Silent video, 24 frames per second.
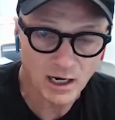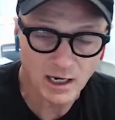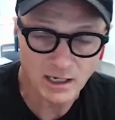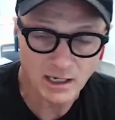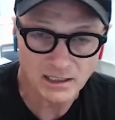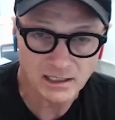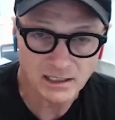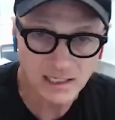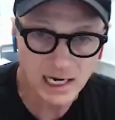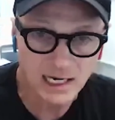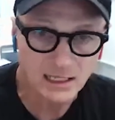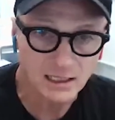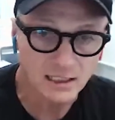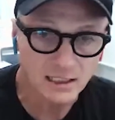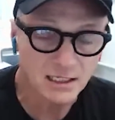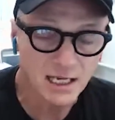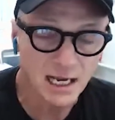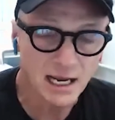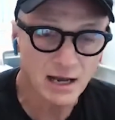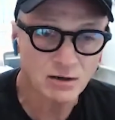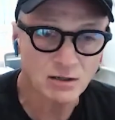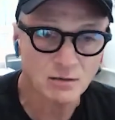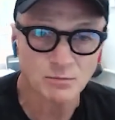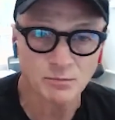exactly
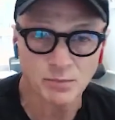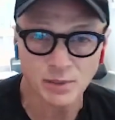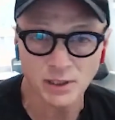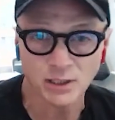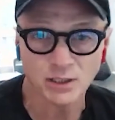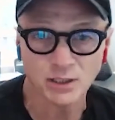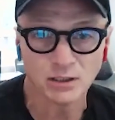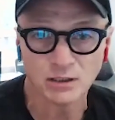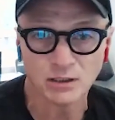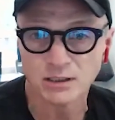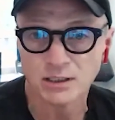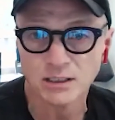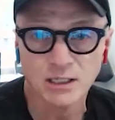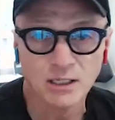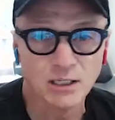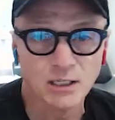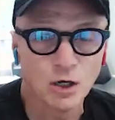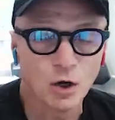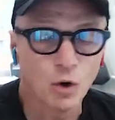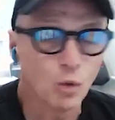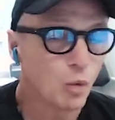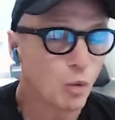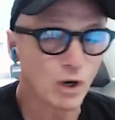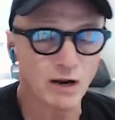how to build
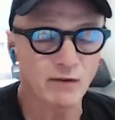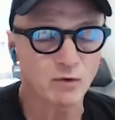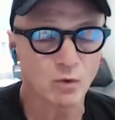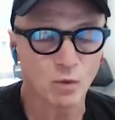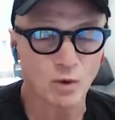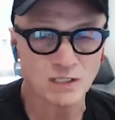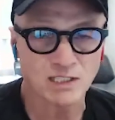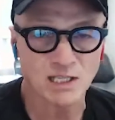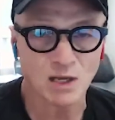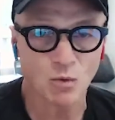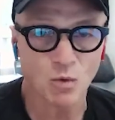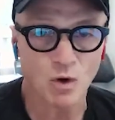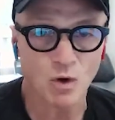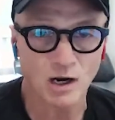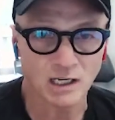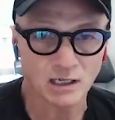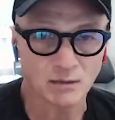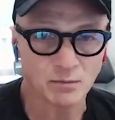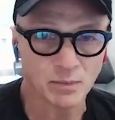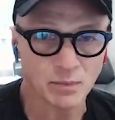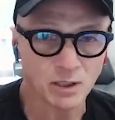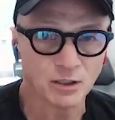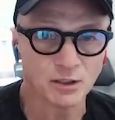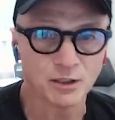whatever it was they wanted
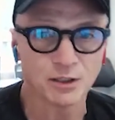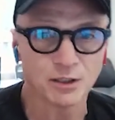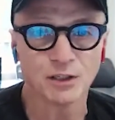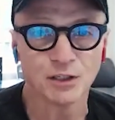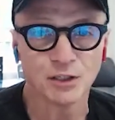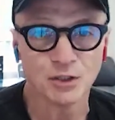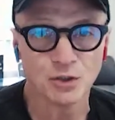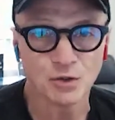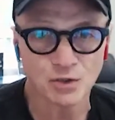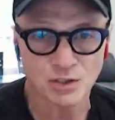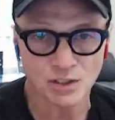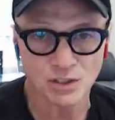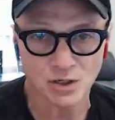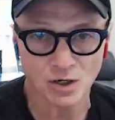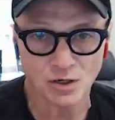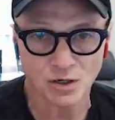to build using our